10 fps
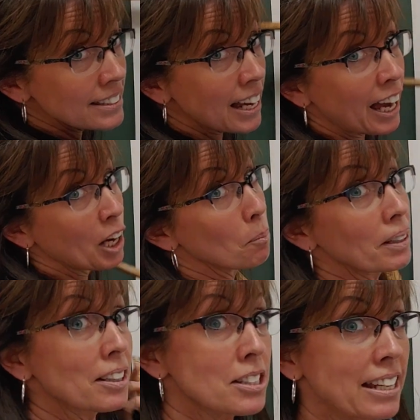time,
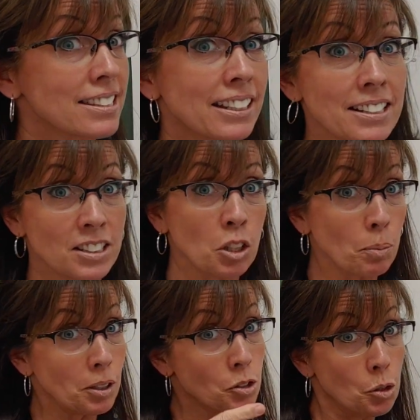because I said it's going to
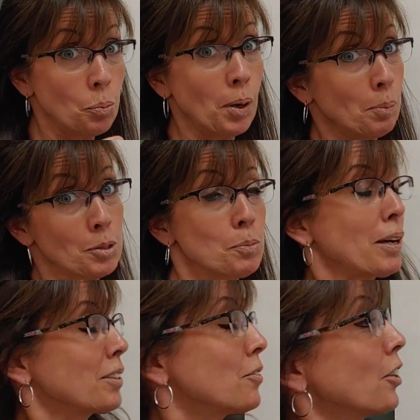be a two-point
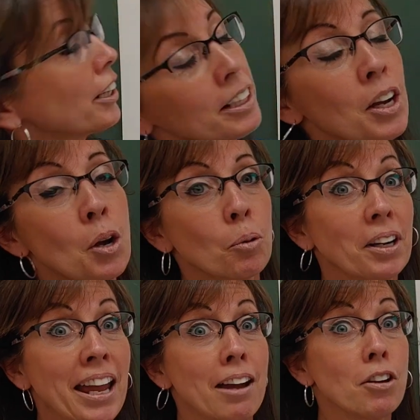perspective drawing, we're
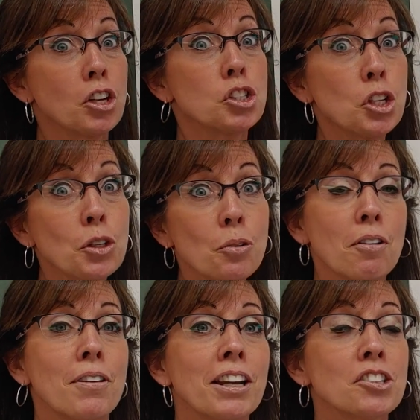going to have two
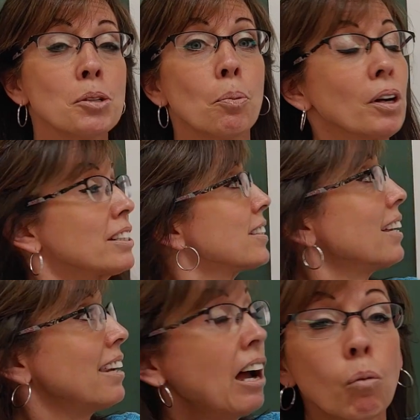vanishing points,
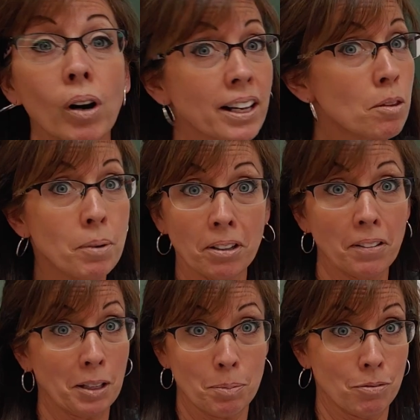not one in the middle
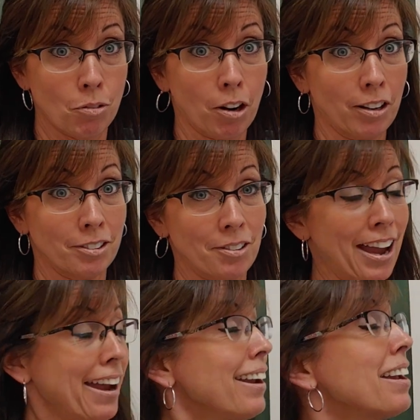like before,
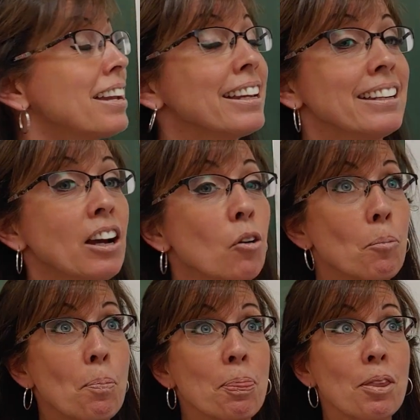okay?
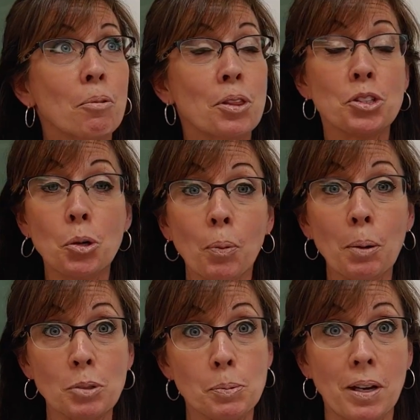Now, with the
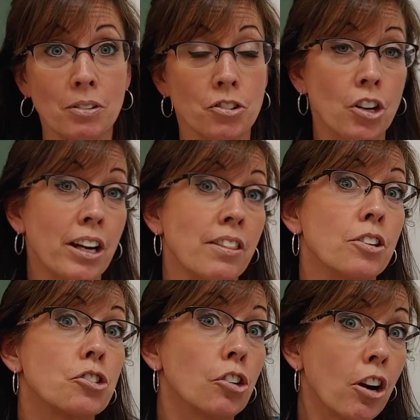two-point perspective drawing,
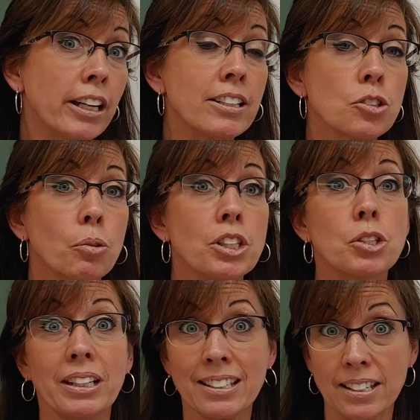the drawing is going
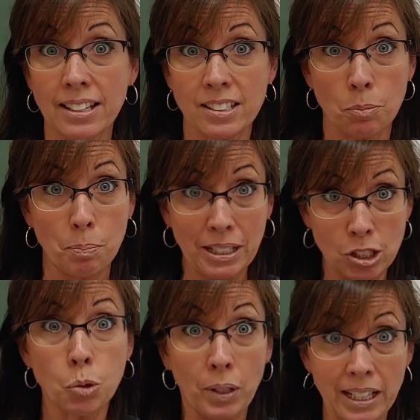to exist
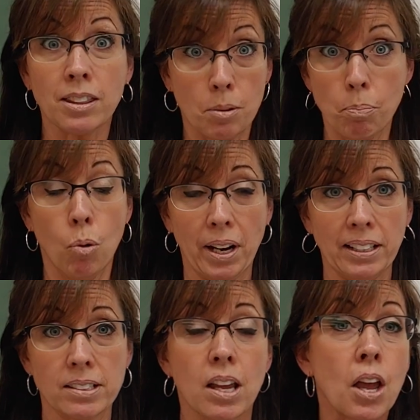between the
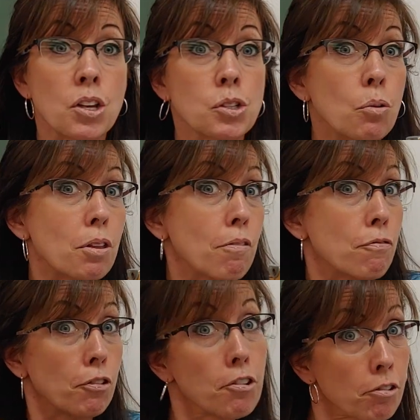points. So the
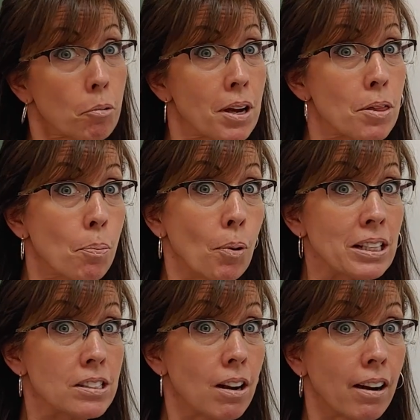further away the
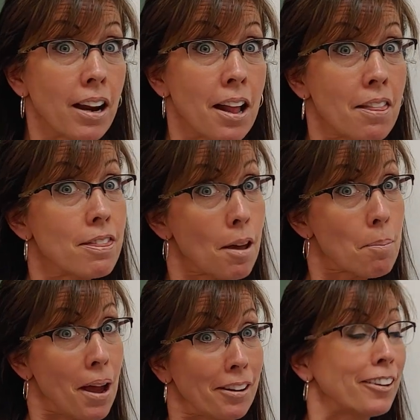points are, the
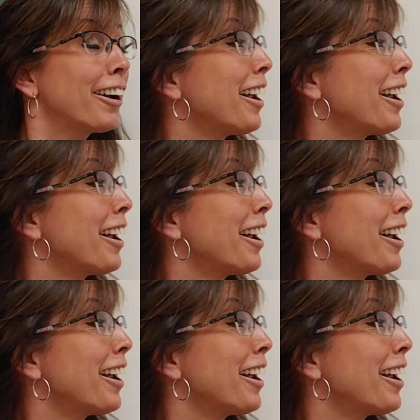better.